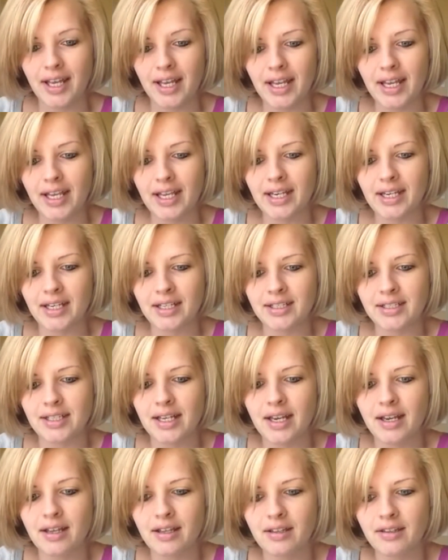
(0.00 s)
And
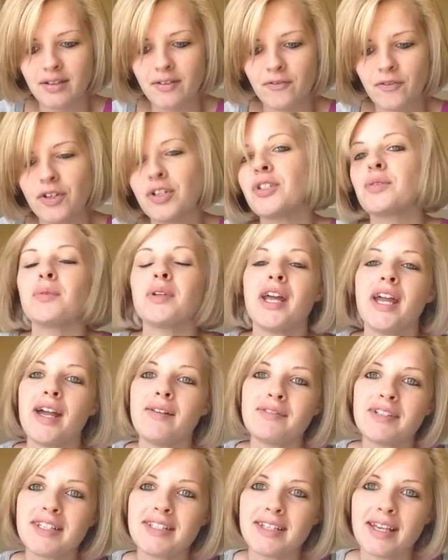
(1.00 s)
the first one I
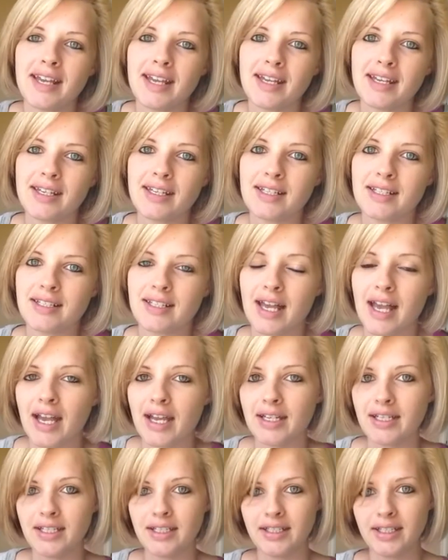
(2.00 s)
have to say is
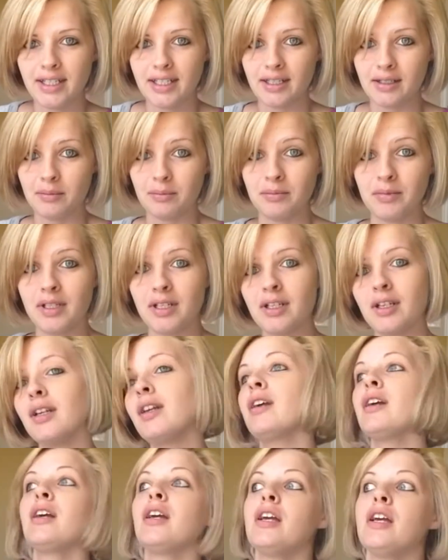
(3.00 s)
Heidi Kim.
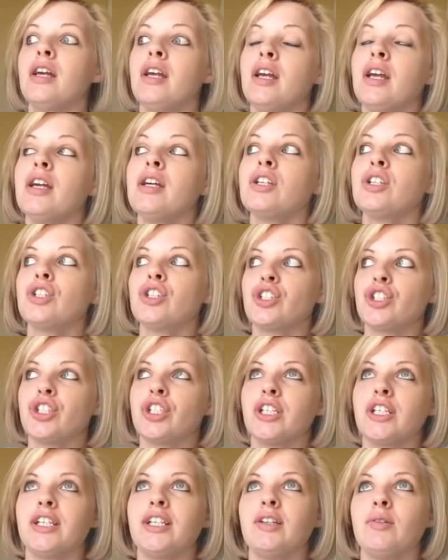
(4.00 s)

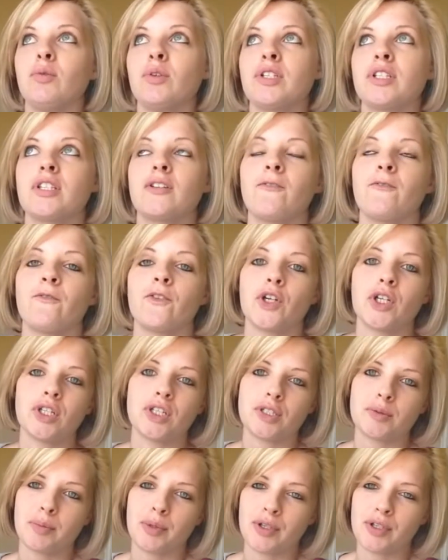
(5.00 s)
She was the
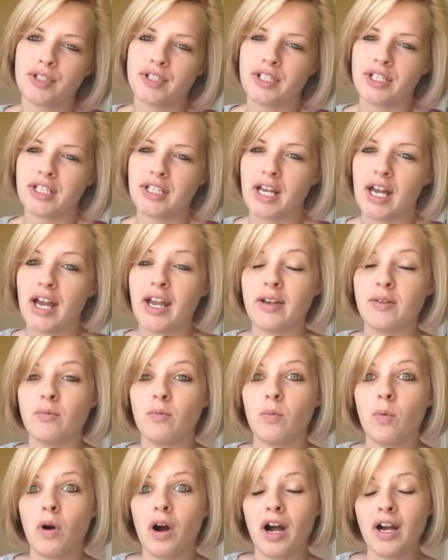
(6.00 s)
first person
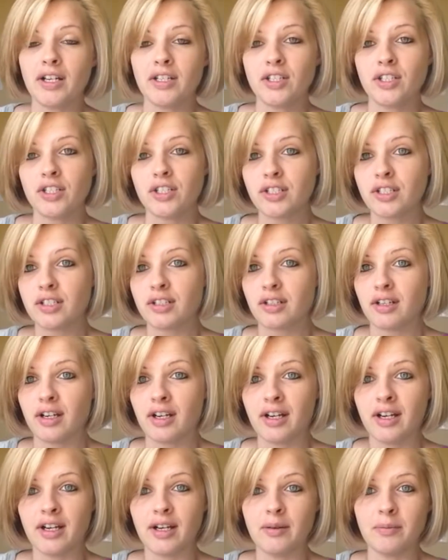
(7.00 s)
I watched
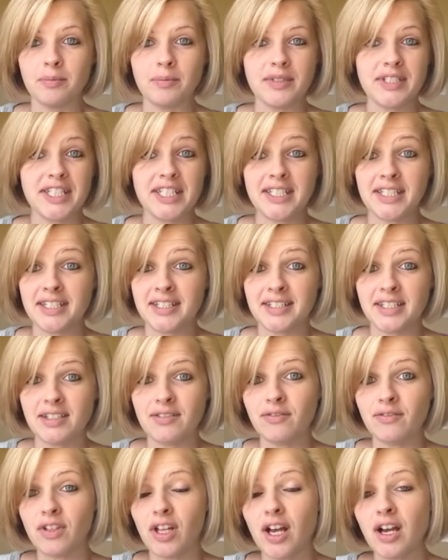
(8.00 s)

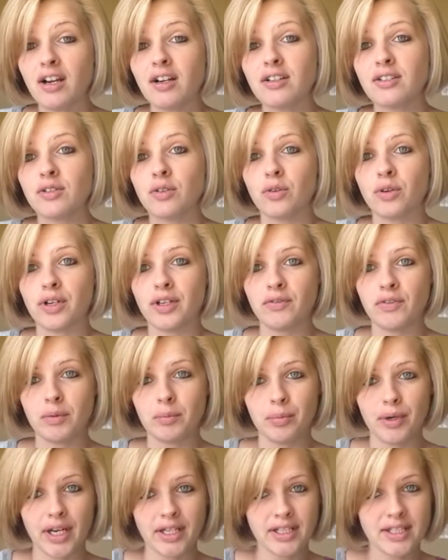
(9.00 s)
TTC vlogs or
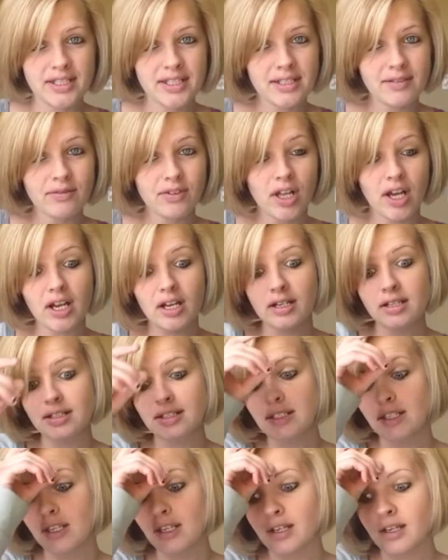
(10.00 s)
even pregnancy
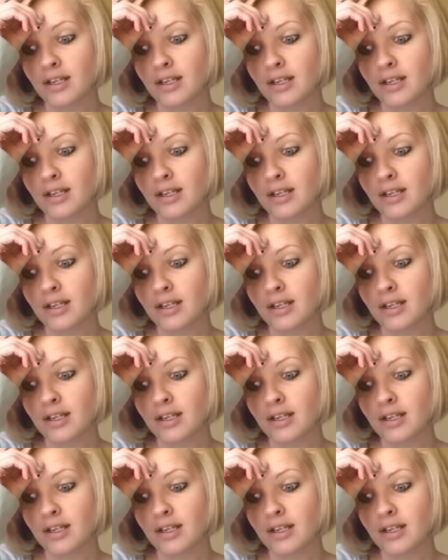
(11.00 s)
vlogs.